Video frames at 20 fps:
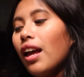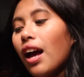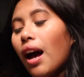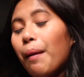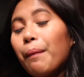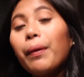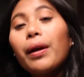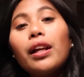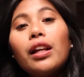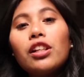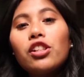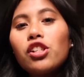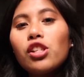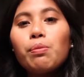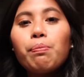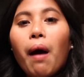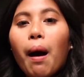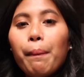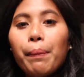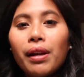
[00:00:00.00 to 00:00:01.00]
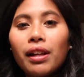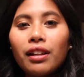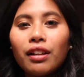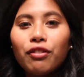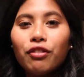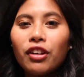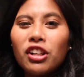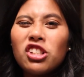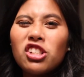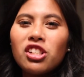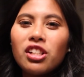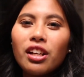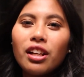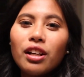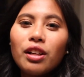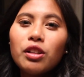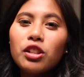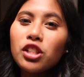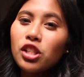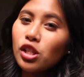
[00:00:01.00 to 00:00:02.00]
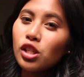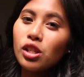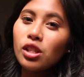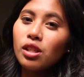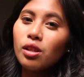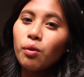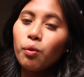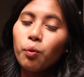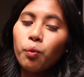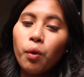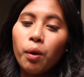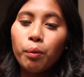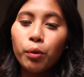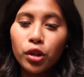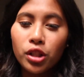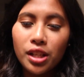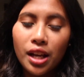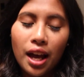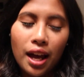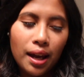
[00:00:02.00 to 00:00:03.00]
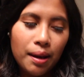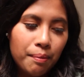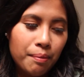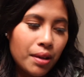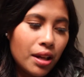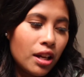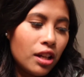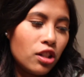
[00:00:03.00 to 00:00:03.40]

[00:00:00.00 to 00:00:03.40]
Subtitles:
I'm gonna just pop it in the fridge just one more time